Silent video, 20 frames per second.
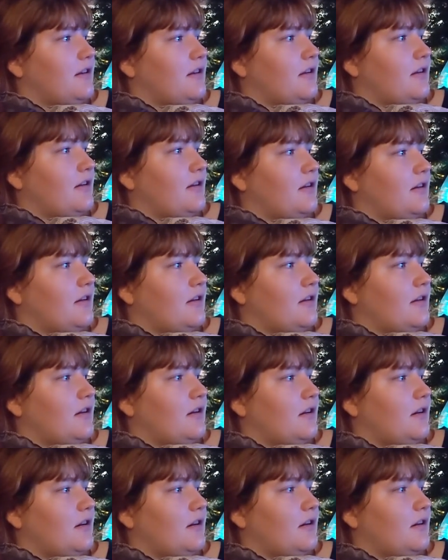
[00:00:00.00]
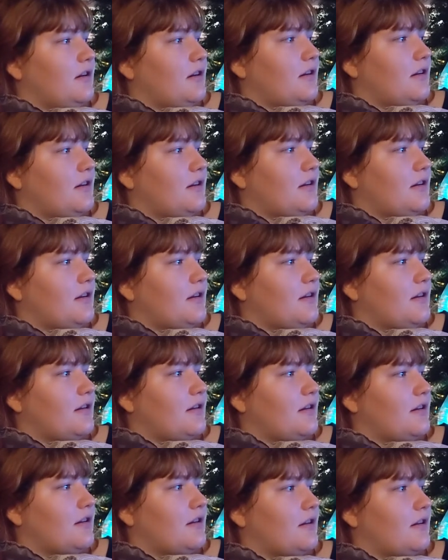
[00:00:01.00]

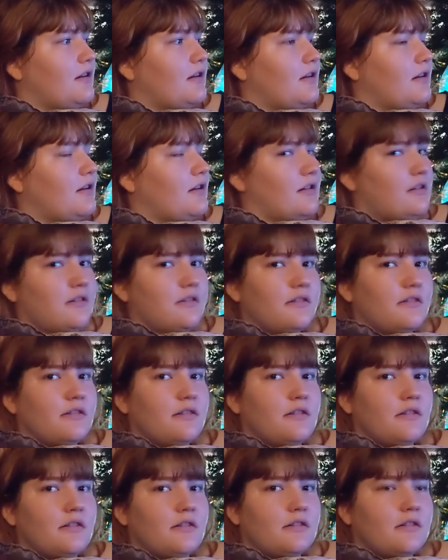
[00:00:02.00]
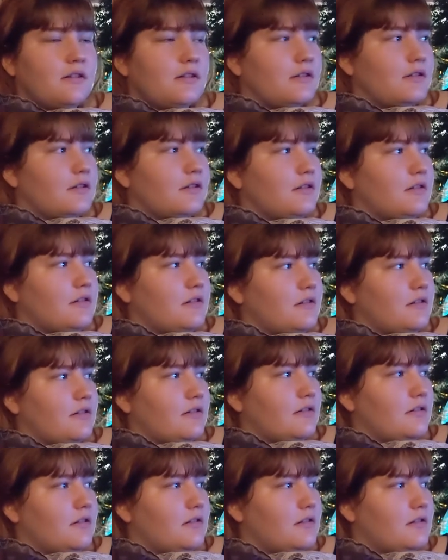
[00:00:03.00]

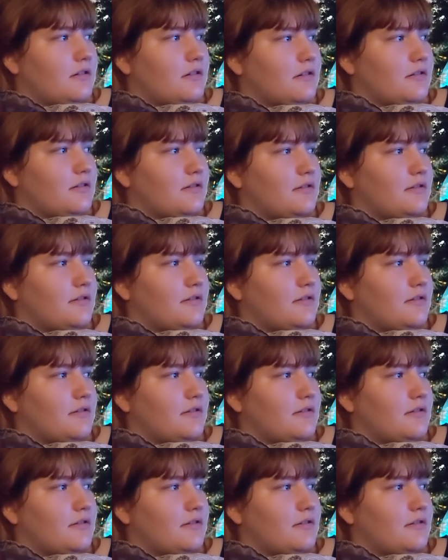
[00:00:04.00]
[no speech]